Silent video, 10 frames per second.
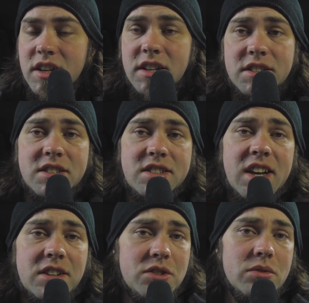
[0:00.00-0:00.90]
it's
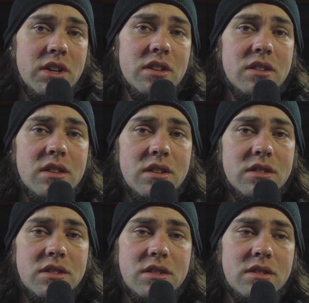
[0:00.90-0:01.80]
saturated.
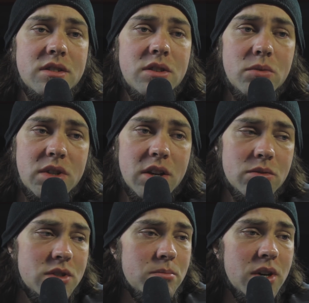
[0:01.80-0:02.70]
There's no
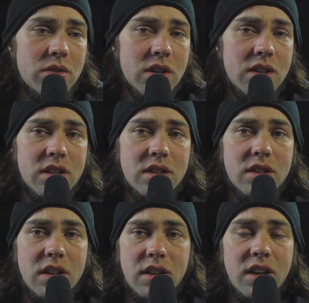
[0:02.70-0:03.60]
doubts about it.
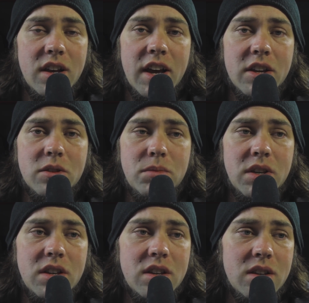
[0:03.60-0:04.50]
I could
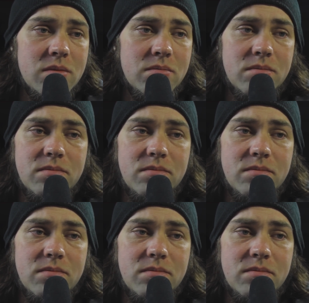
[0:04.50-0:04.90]
be